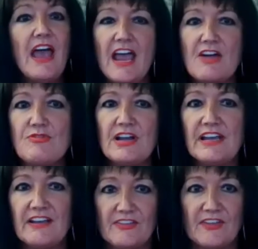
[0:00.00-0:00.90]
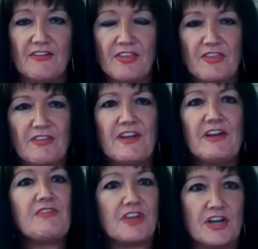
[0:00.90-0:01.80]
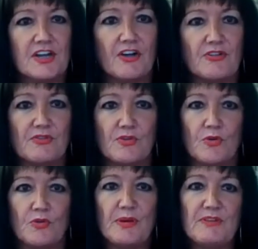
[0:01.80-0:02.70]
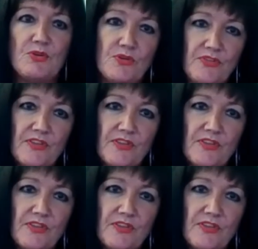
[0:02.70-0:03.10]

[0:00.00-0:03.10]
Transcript: it really is that, the fear of the unknown of course but of course